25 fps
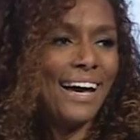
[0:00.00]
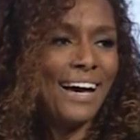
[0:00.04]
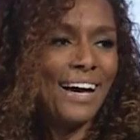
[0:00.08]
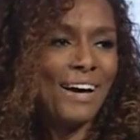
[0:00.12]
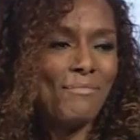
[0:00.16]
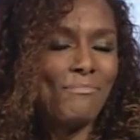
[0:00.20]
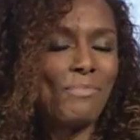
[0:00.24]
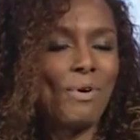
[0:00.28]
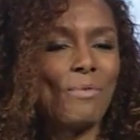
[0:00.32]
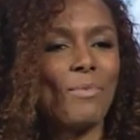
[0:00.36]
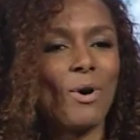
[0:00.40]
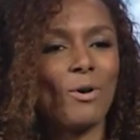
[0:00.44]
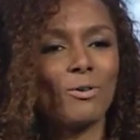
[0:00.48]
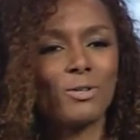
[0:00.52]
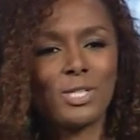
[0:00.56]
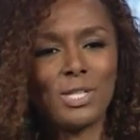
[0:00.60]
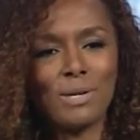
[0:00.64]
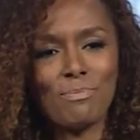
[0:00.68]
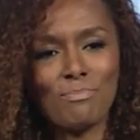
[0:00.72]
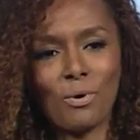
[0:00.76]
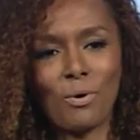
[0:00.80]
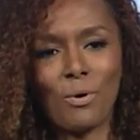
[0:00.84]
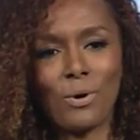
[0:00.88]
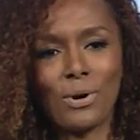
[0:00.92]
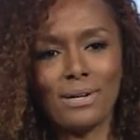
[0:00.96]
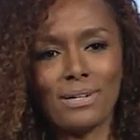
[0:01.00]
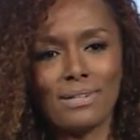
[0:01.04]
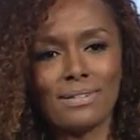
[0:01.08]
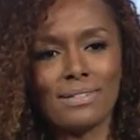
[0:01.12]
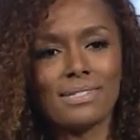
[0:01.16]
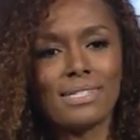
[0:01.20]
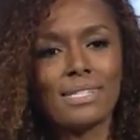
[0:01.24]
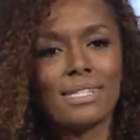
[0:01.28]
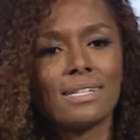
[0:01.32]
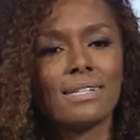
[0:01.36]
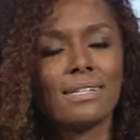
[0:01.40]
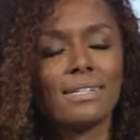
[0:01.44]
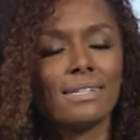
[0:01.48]
but most
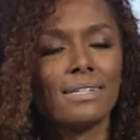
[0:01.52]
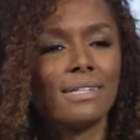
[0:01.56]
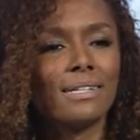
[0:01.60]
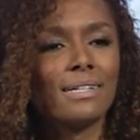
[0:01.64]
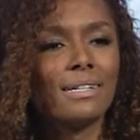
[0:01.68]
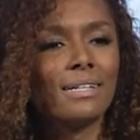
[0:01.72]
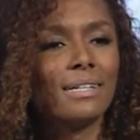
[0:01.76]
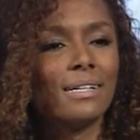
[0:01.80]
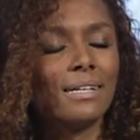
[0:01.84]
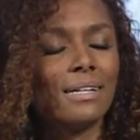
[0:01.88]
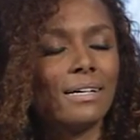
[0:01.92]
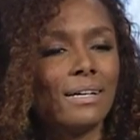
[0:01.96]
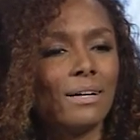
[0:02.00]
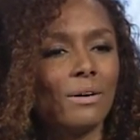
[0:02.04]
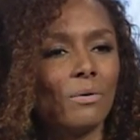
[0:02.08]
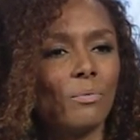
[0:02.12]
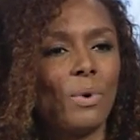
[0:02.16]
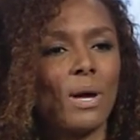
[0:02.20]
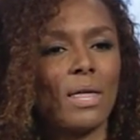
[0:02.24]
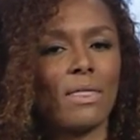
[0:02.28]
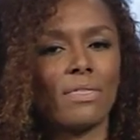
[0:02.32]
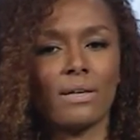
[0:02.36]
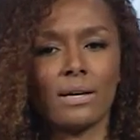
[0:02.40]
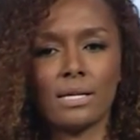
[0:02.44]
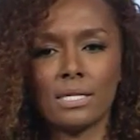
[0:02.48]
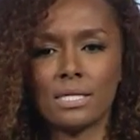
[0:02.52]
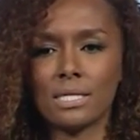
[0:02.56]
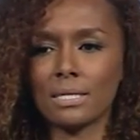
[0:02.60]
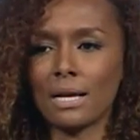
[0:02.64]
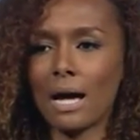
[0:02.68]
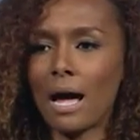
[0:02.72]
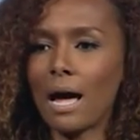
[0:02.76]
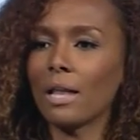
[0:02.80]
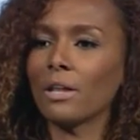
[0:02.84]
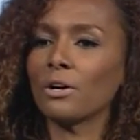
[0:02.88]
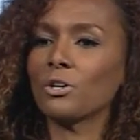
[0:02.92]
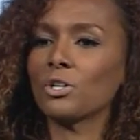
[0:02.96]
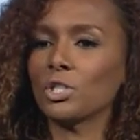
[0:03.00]
important, with a
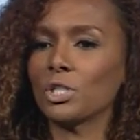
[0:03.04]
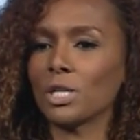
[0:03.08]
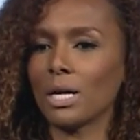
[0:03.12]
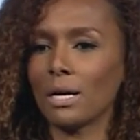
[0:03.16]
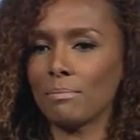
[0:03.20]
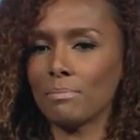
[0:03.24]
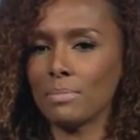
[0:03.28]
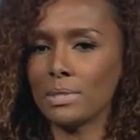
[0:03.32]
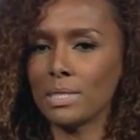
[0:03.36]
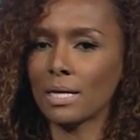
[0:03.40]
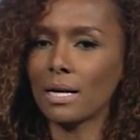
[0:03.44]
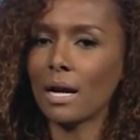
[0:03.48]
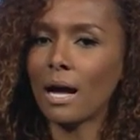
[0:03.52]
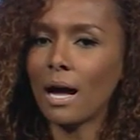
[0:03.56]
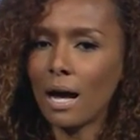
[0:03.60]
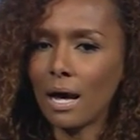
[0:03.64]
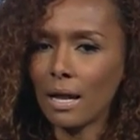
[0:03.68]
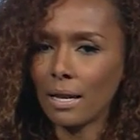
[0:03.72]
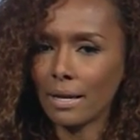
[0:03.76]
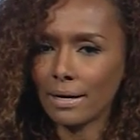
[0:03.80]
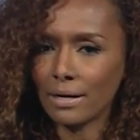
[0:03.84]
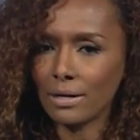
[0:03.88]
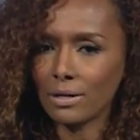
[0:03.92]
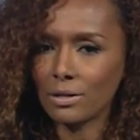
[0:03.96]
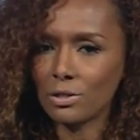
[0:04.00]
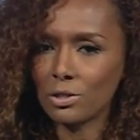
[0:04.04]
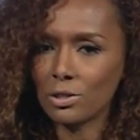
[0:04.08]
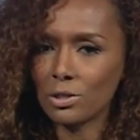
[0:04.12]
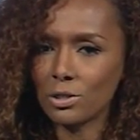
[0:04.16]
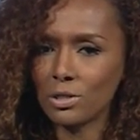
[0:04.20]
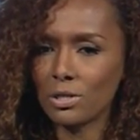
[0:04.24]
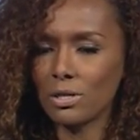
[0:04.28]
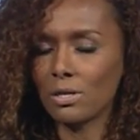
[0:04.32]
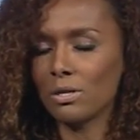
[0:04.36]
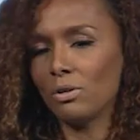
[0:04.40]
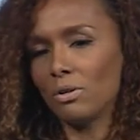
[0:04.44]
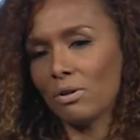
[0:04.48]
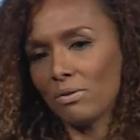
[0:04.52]
scholarship to college,
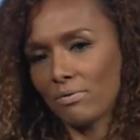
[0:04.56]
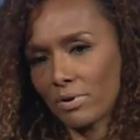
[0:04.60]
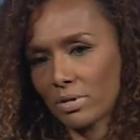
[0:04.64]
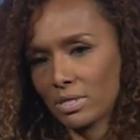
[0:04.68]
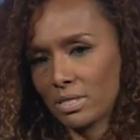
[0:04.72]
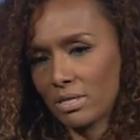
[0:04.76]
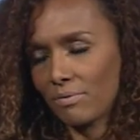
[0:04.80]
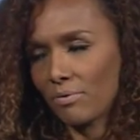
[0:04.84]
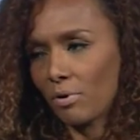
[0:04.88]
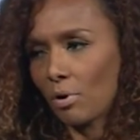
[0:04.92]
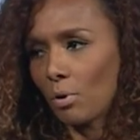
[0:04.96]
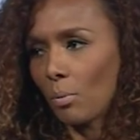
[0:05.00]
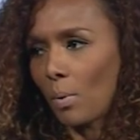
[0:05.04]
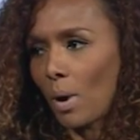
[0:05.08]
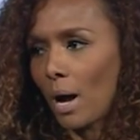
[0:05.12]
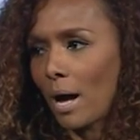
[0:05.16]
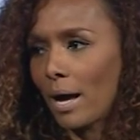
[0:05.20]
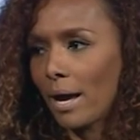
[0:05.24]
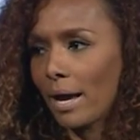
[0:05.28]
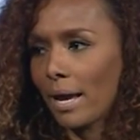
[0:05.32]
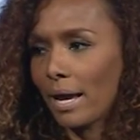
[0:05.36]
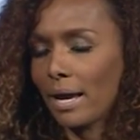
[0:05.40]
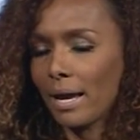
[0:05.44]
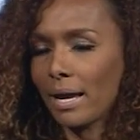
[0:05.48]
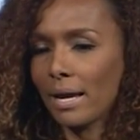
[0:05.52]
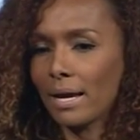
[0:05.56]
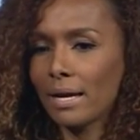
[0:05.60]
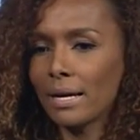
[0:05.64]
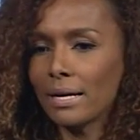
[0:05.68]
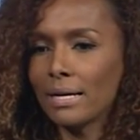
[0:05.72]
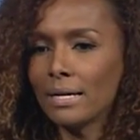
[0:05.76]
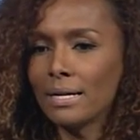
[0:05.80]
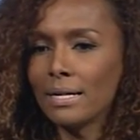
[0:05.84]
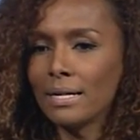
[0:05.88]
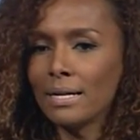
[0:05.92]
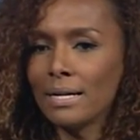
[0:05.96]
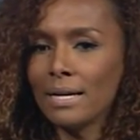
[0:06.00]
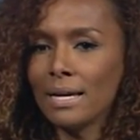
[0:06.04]
to the University of Hawaii.
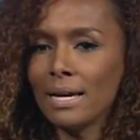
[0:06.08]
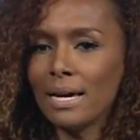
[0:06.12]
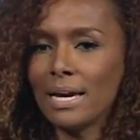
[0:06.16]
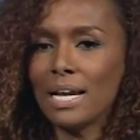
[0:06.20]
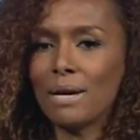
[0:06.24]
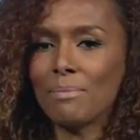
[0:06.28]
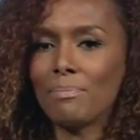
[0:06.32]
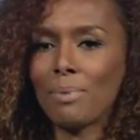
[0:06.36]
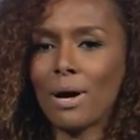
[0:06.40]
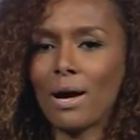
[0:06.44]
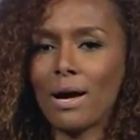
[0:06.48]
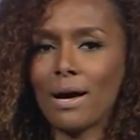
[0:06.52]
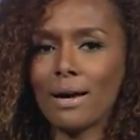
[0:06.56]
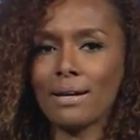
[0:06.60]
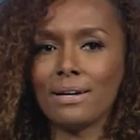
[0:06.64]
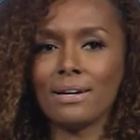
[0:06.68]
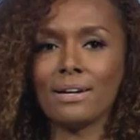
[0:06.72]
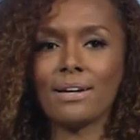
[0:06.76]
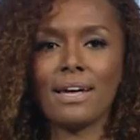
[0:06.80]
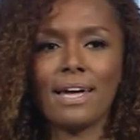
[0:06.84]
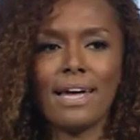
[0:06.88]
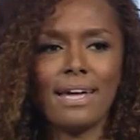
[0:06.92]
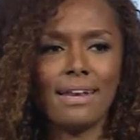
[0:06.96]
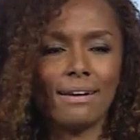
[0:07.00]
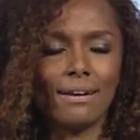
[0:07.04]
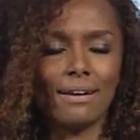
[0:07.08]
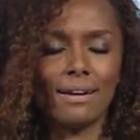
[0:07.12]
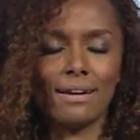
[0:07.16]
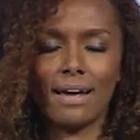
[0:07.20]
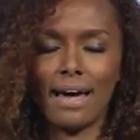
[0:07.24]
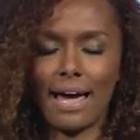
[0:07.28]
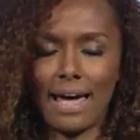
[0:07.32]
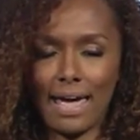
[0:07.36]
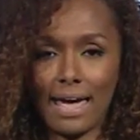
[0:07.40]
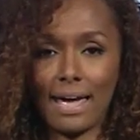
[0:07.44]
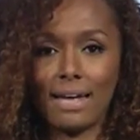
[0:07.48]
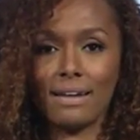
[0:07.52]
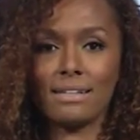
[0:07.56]
And
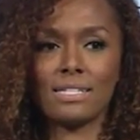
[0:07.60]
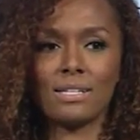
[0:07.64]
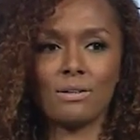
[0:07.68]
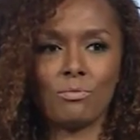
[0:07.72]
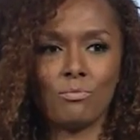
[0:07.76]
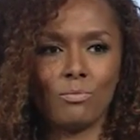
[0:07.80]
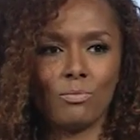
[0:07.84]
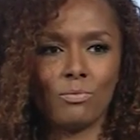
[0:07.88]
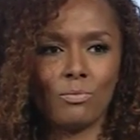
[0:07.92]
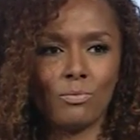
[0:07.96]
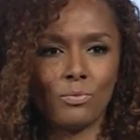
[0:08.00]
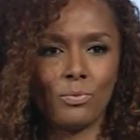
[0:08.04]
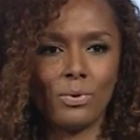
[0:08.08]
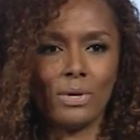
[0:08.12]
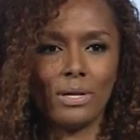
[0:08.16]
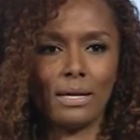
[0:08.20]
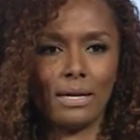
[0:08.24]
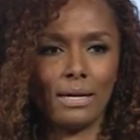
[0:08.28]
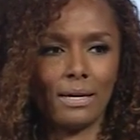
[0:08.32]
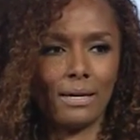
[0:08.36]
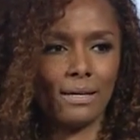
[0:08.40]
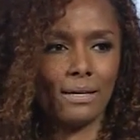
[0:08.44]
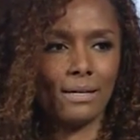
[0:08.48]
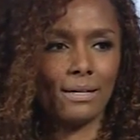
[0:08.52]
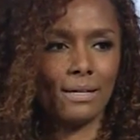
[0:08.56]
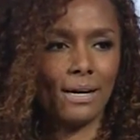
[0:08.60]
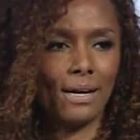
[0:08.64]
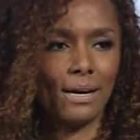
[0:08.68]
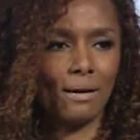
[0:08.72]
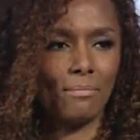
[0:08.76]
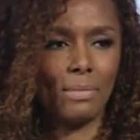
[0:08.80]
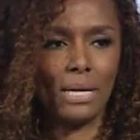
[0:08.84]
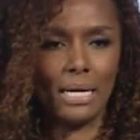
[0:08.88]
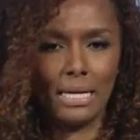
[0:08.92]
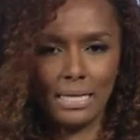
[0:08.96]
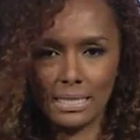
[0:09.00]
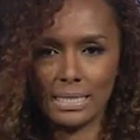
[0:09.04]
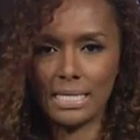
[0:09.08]
I had some really
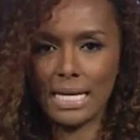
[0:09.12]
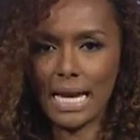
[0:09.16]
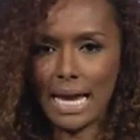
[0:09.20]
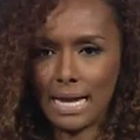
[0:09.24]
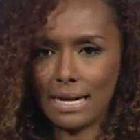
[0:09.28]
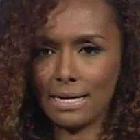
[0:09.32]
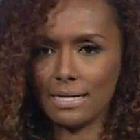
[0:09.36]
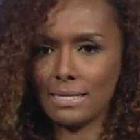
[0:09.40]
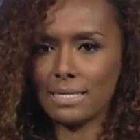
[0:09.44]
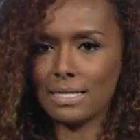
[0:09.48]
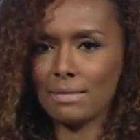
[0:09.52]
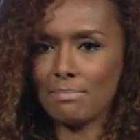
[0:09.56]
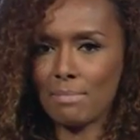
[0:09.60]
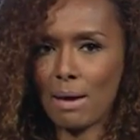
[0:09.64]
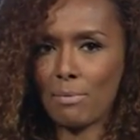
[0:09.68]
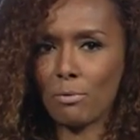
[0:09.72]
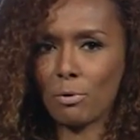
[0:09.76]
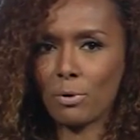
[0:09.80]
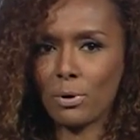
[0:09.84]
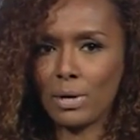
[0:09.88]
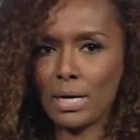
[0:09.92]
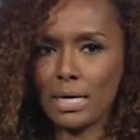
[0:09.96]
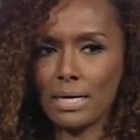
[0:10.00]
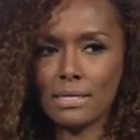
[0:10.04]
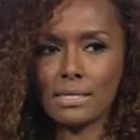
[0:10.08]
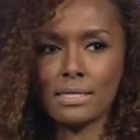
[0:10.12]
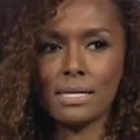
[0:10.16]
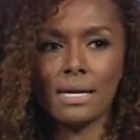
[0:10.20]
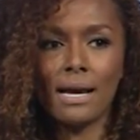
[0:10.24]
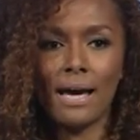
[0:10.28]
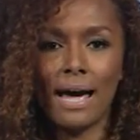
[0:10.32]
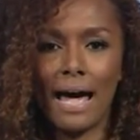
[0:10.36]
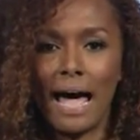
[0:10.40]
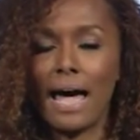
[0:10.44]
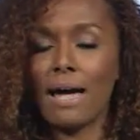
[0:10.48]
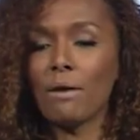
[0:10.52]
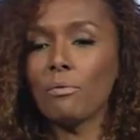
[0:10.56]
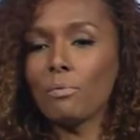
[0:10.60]
intense memories.
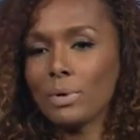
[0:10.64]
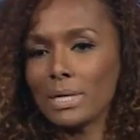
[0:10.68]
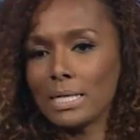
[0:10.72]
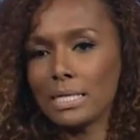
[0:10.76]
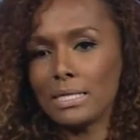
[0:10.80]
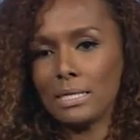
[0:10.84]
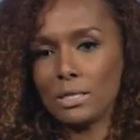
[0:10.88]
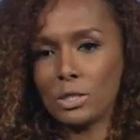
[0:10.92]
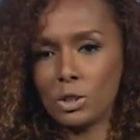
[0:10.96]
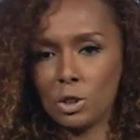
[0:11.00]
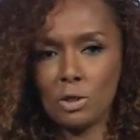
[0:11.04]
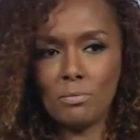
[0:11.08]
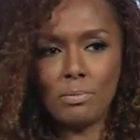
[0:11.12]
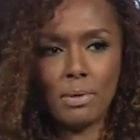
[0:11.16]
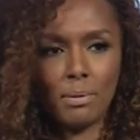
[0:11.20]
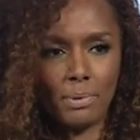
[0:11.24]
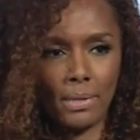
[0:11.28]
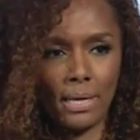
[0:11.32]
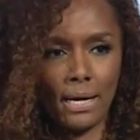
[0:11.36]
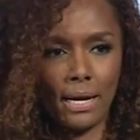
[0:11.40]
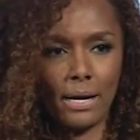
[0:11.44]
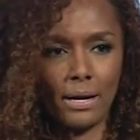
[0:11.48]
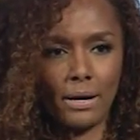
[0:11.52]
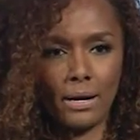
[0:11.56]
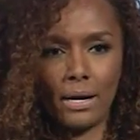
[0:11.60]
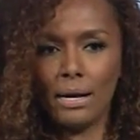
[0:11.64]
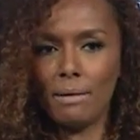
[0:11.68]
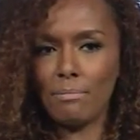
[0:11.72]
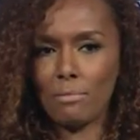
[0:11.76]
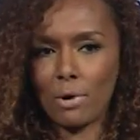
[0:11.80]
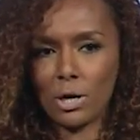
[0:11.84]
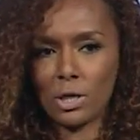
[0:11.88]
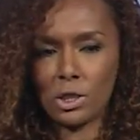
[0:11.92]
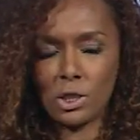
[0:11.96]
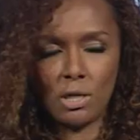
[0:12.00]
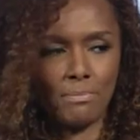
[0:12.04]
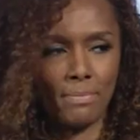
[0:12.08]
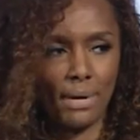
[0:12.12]
I was the tuba player in
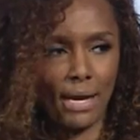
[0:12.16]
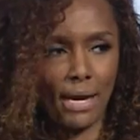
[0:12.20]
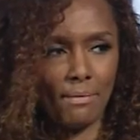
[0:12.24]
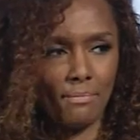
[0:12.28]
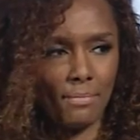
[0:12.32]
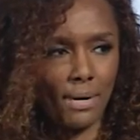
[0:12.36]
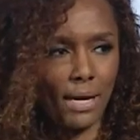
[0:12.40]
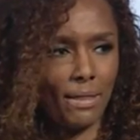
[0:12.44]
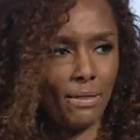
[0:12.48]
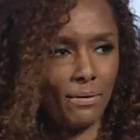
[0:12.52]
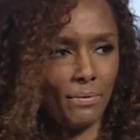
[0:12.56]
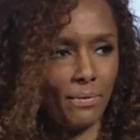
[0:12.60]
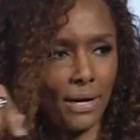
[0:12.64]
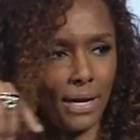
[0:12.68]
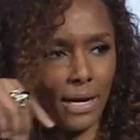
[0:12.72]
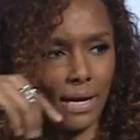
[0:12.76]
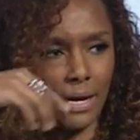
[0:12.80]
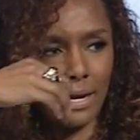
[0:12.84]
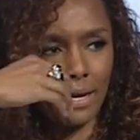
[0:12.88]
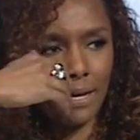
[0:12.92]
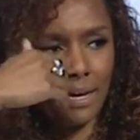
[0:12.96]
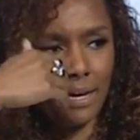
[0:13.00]
marching band, by the way.